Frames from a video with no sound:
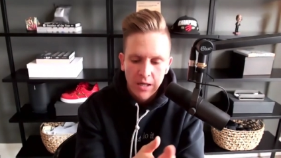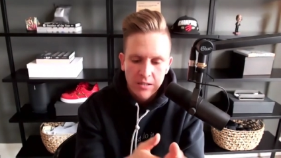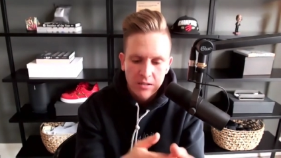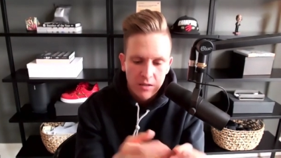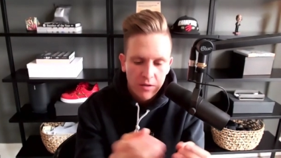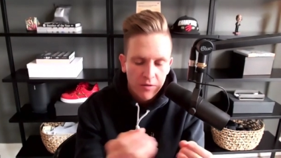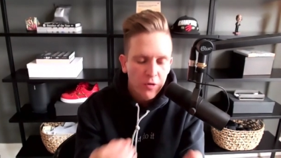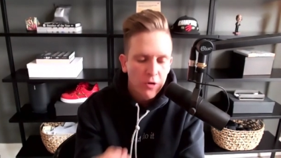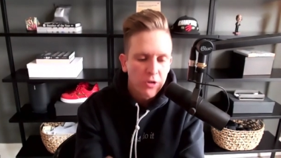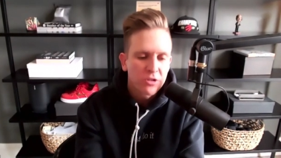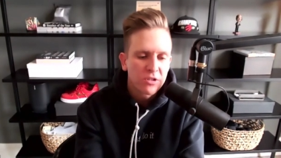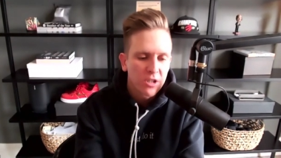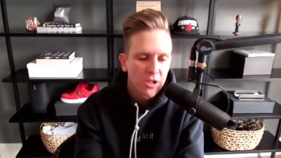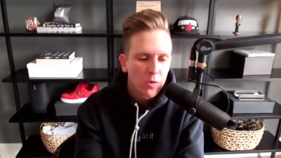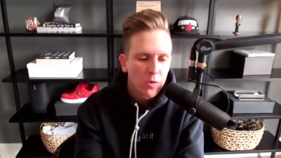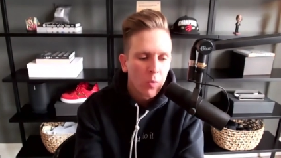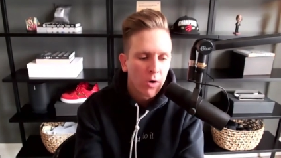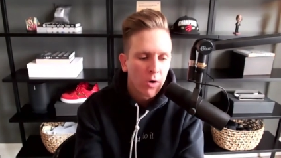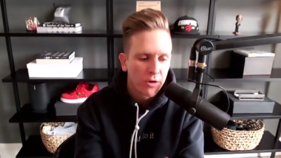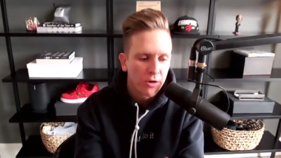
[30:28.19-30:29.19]
So the first thing
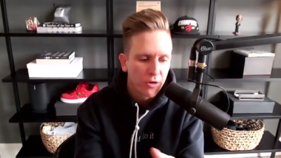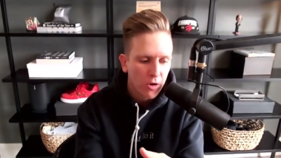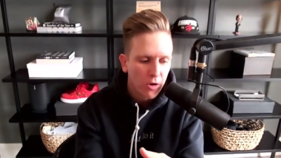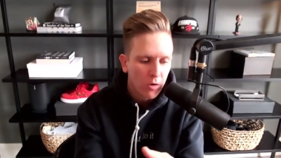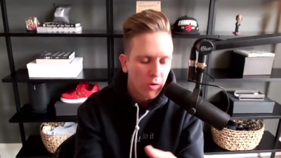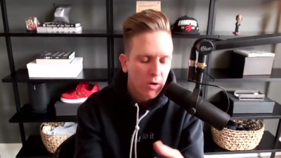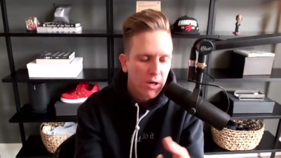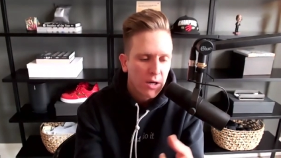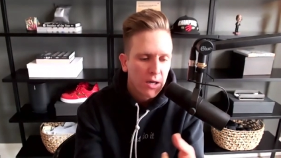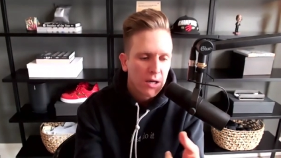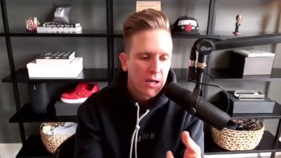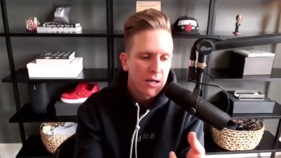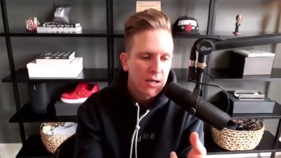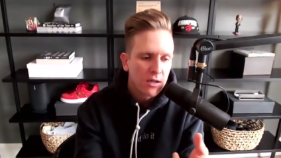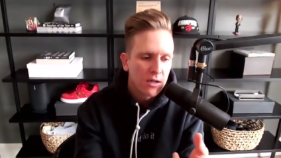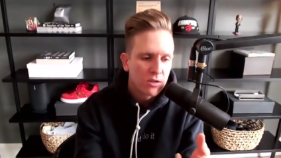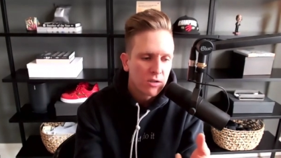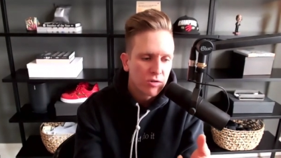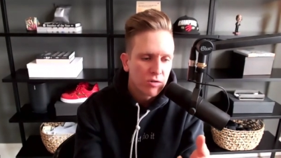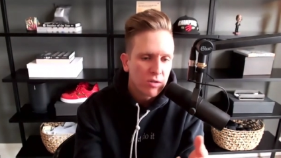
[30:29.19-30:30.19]
you want to do
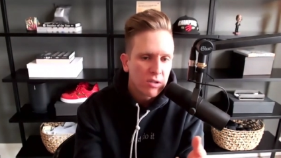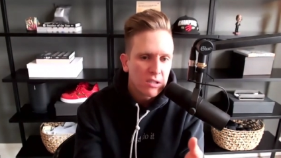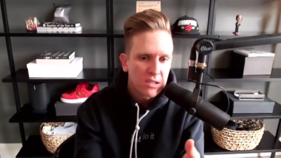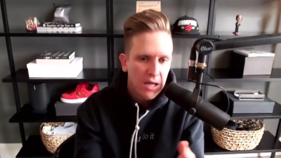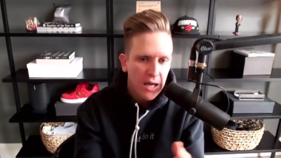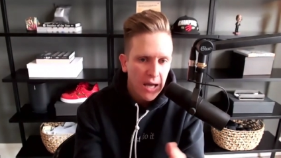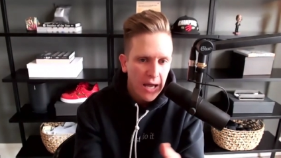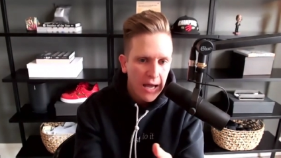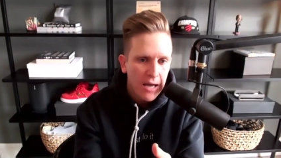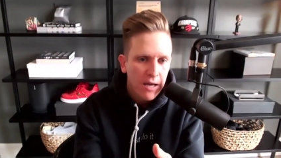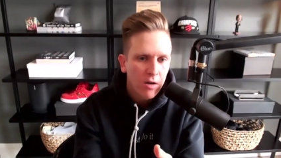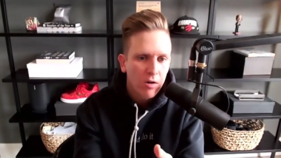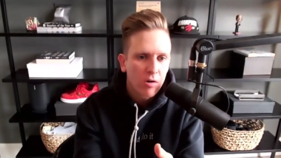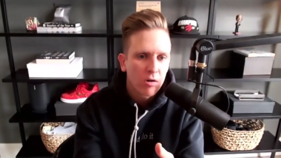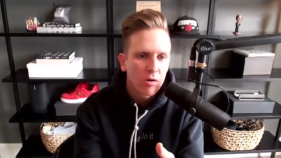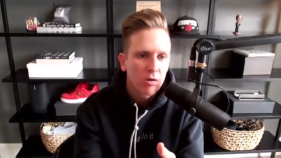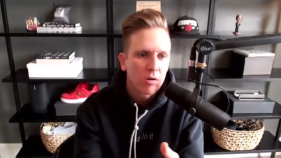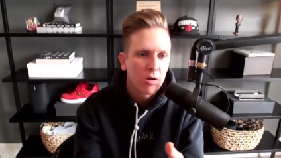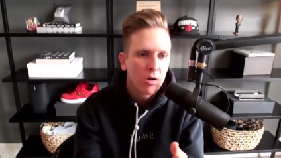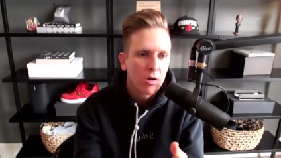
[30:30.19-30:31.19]
is you need to
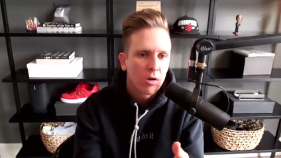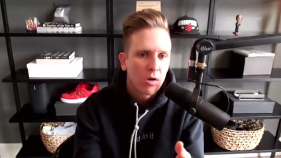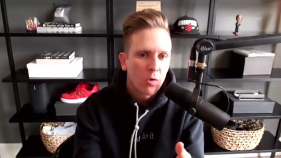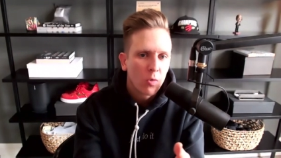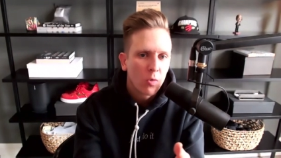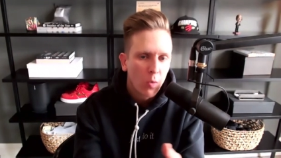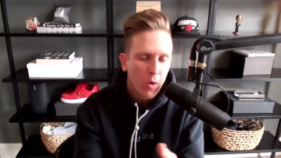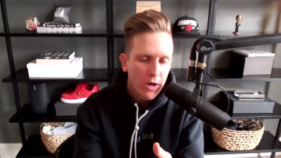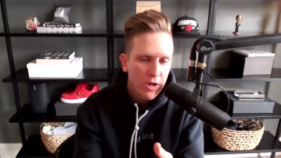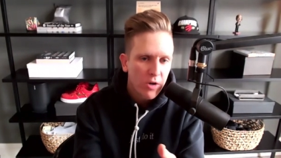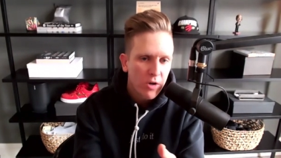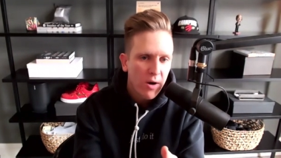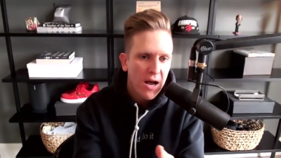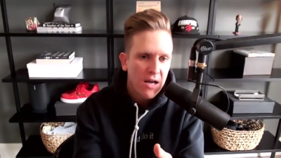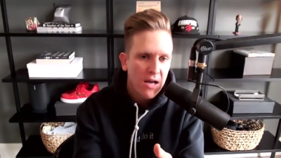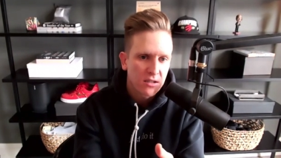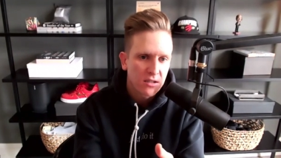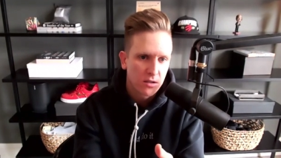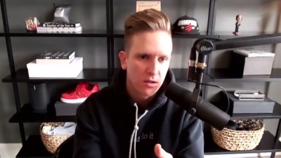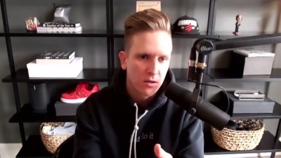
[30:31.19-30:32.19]
anchor what you're
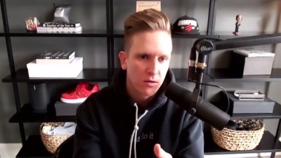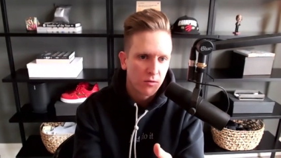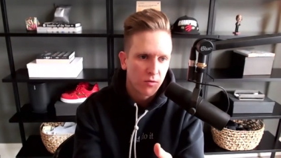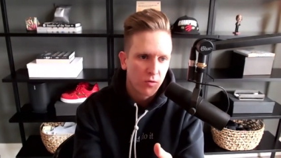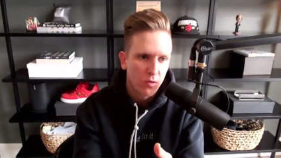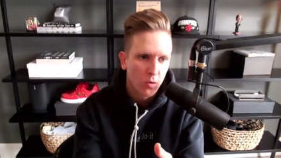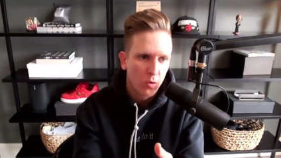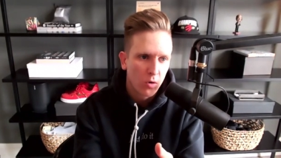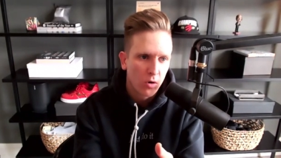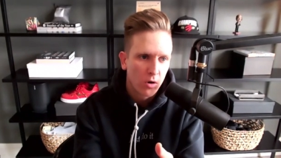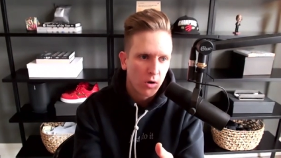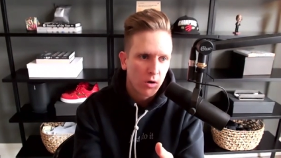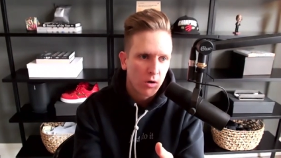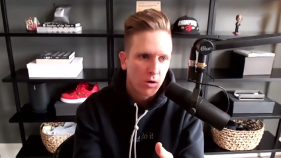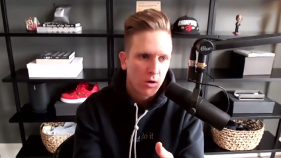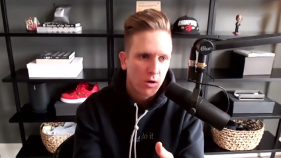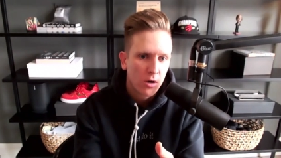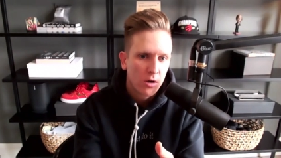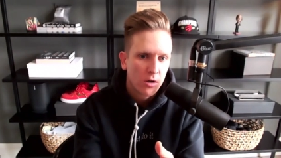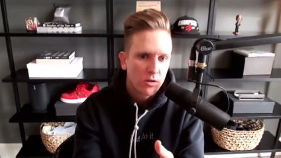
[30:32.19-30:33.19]
asking for
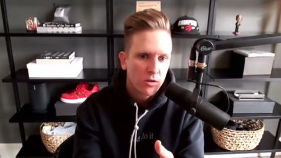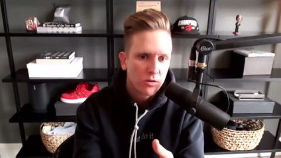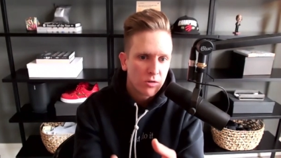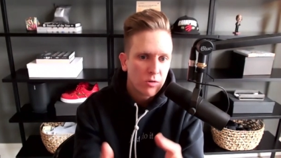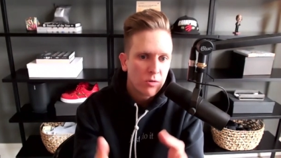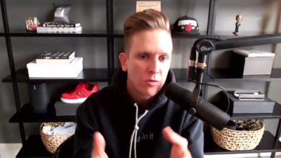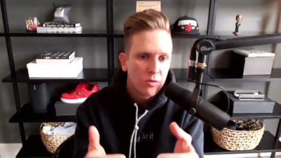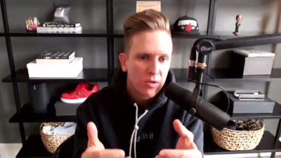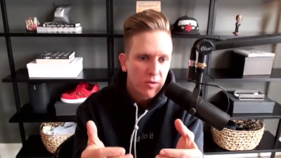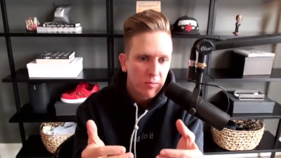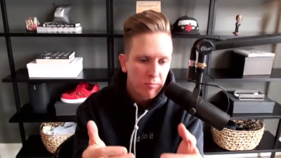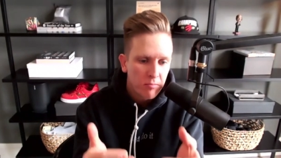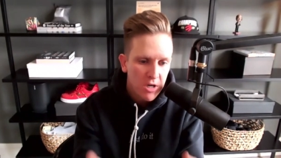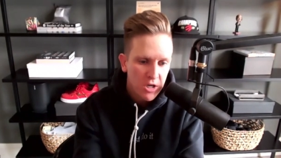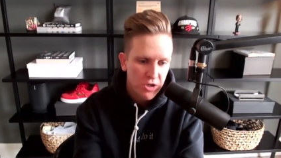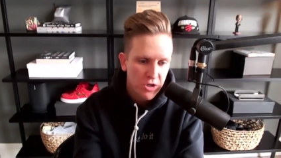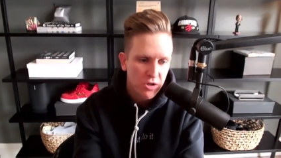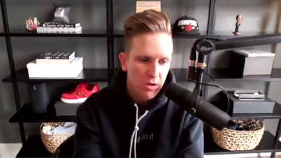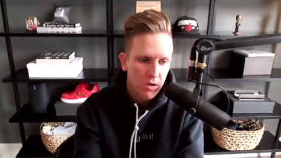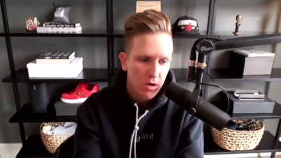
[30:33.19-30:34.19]
to the
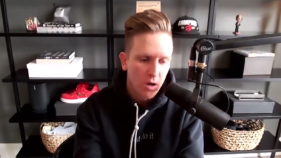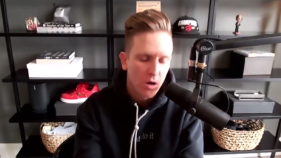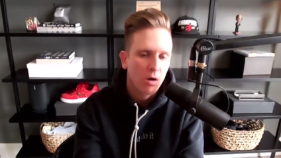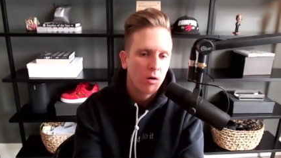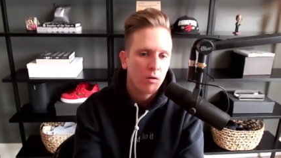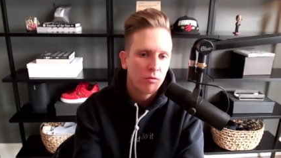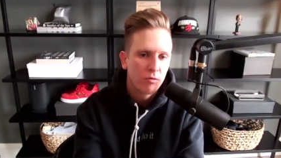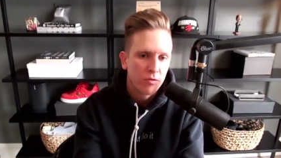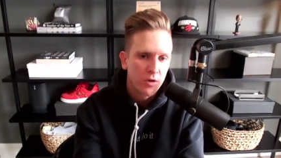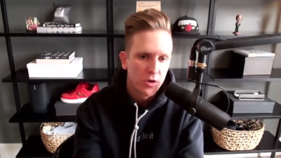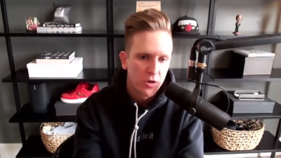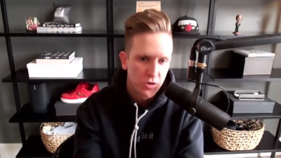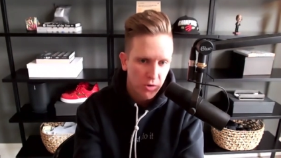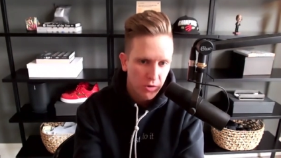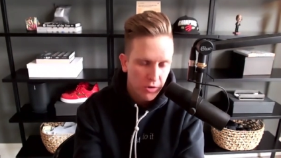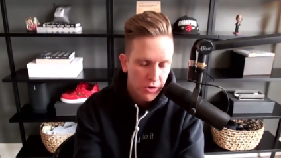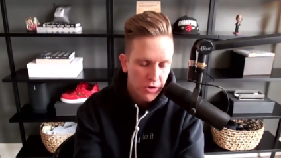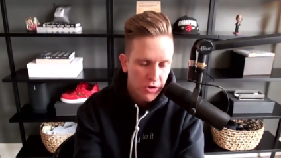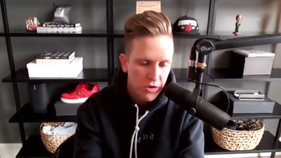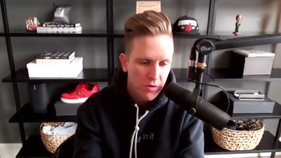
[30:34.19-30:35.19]
mission of the
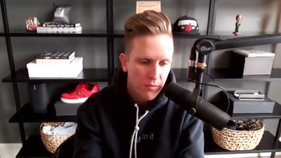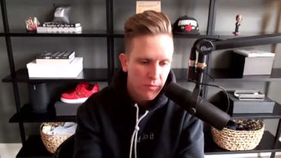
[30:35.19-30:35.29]
church